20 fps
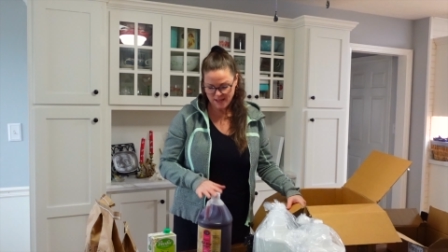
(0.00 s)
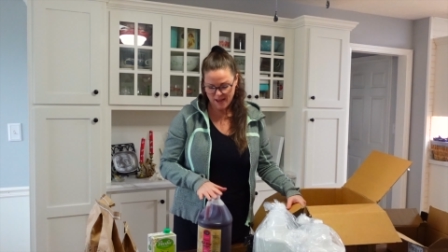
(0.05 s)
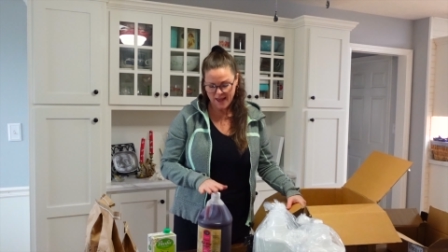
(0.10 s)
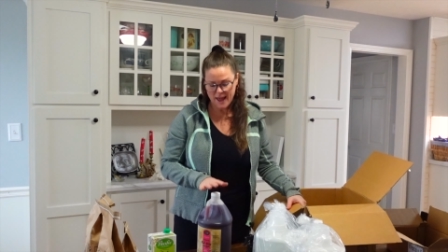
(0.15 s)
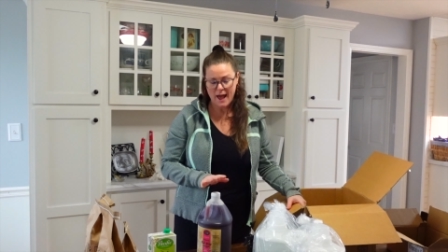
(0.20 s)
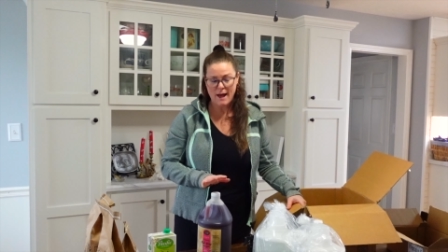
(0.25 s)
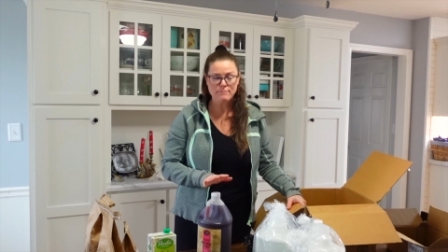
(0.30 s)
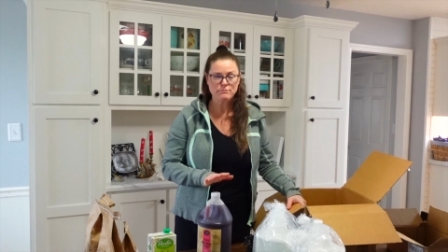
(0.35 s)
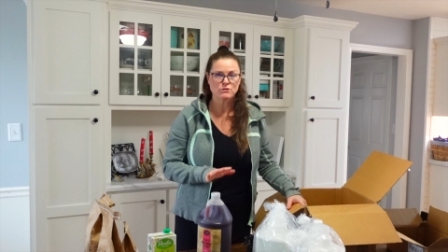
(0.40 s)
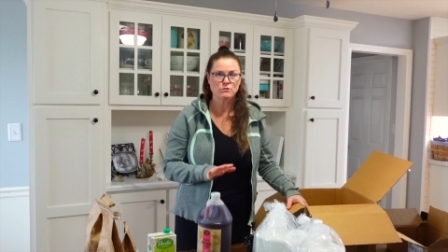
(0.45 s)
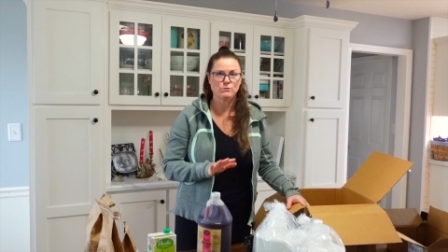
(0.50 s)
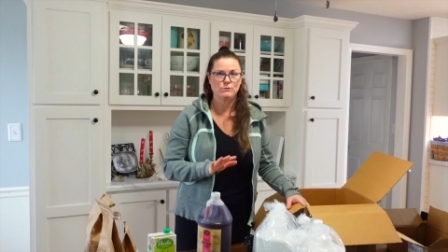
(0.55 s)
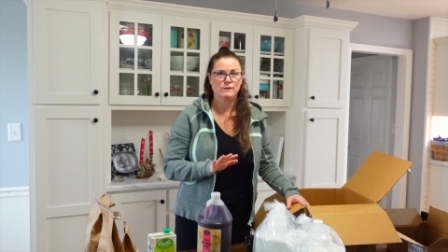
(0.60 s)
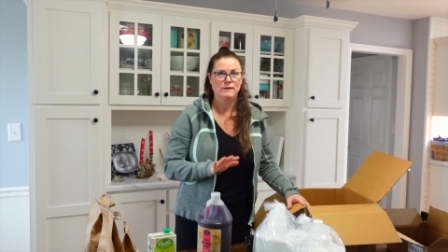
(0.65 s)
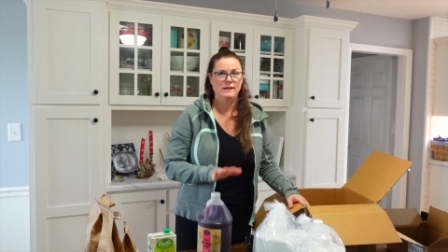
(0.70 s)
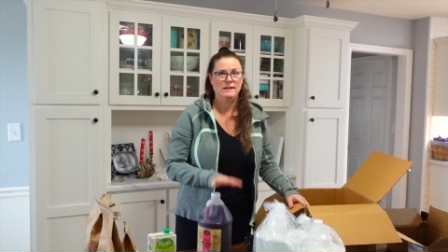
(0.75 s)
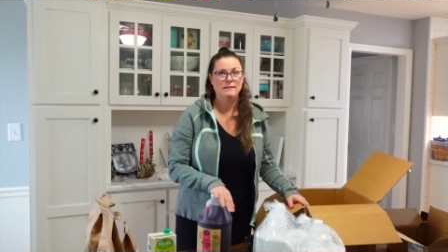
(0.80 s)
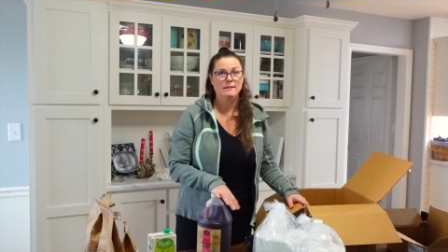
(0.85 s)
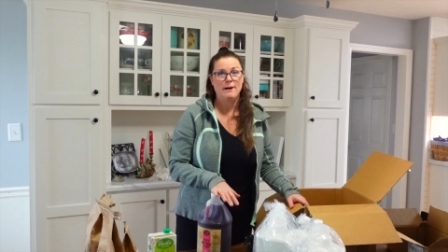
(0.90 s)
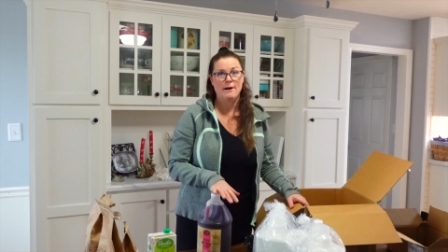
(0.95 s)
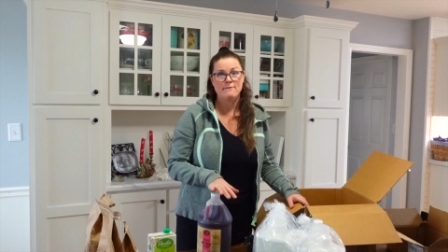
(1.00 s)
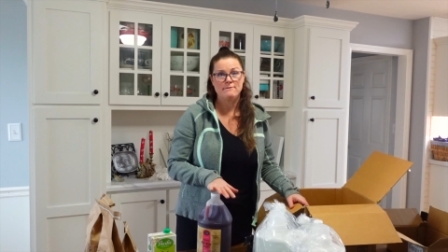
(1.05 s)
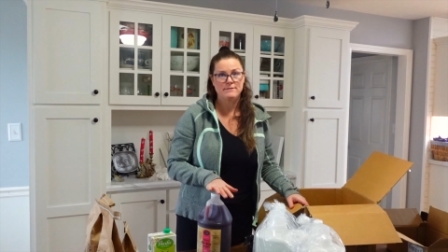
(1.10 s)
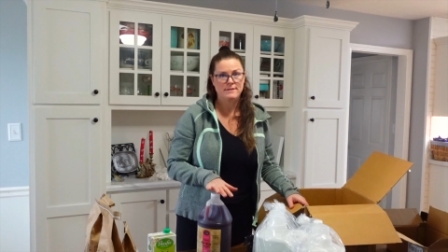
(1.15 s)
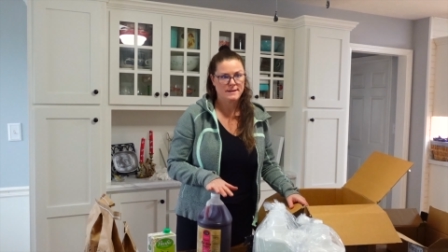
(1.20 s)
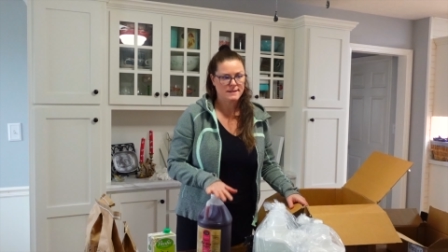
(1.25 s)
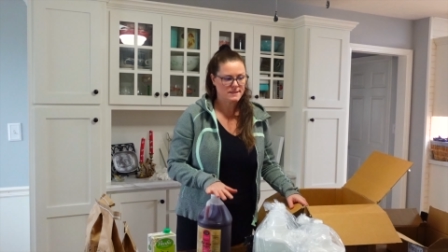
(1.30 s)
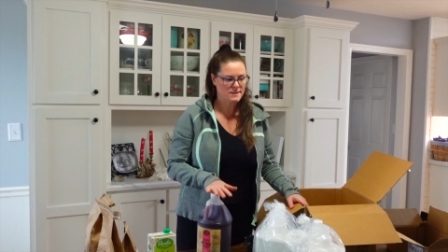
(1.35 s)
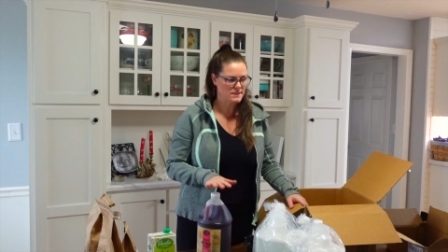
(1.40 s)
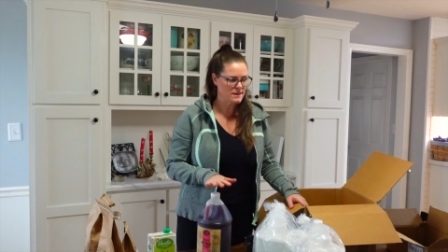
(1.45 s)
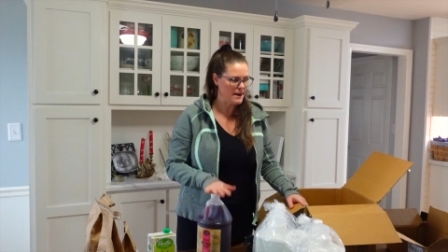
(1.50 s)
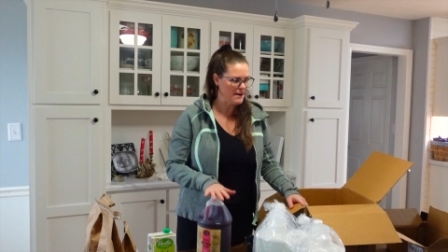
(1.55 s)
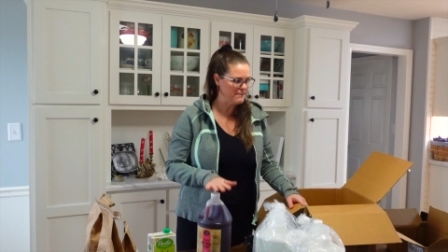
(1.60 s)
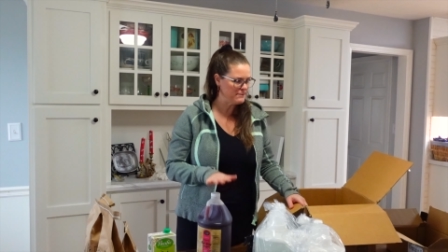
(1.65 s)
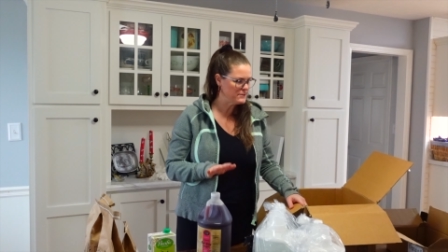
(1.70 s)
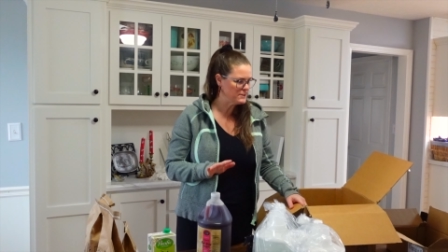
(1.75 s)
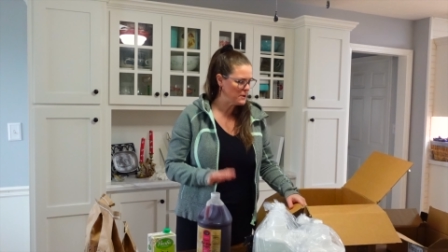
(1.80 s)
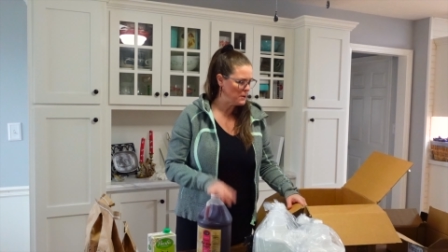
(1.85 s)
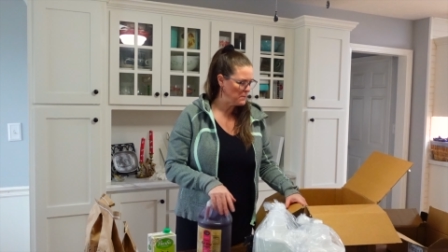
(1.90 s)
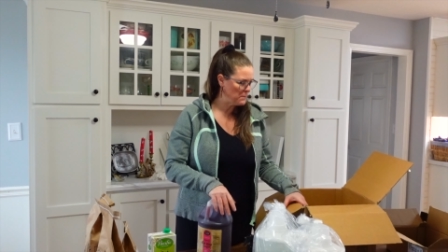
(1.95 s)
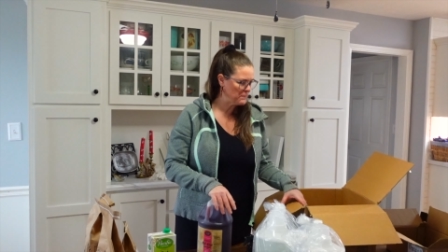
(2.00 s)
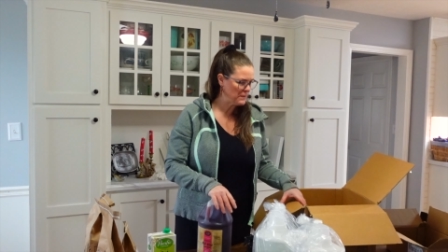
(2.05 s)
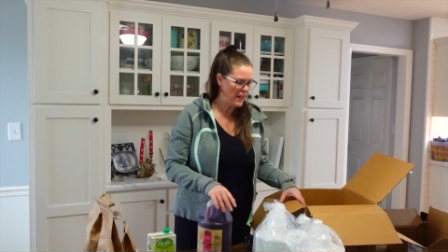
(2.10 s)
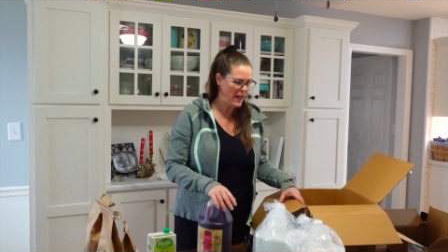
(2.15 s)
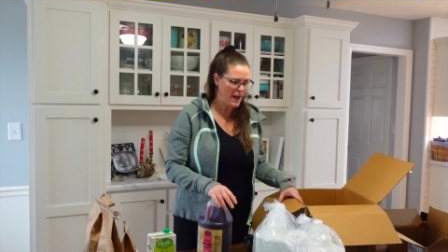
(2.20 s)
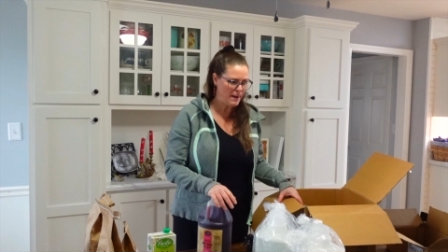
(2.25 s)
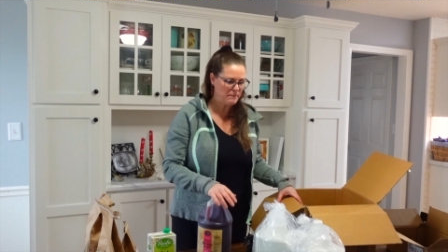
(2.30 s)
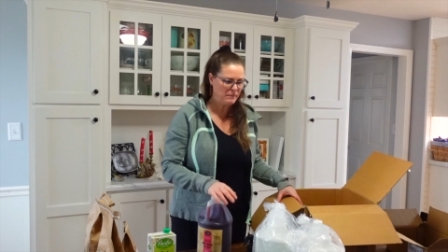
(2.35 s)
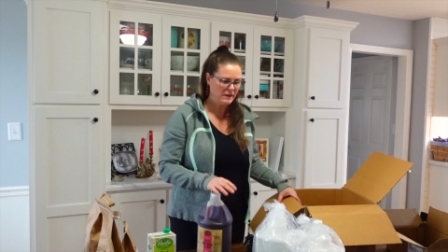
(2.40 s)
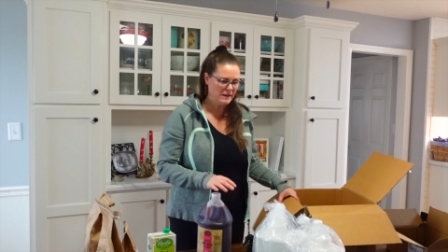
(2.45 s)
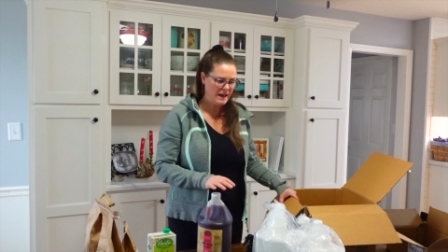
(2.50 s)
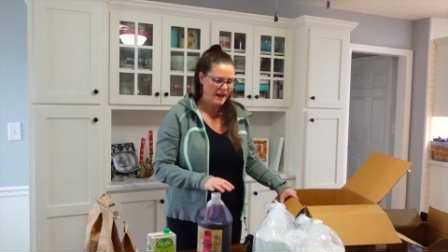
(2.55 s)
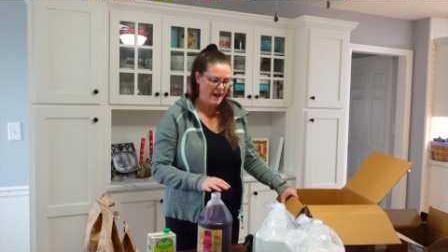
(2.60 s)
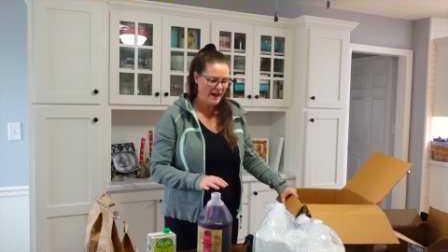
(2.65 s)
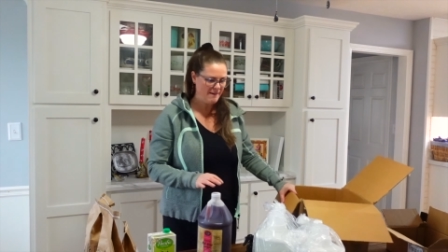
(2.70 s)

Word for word: I absolutely love this stuff, so happy to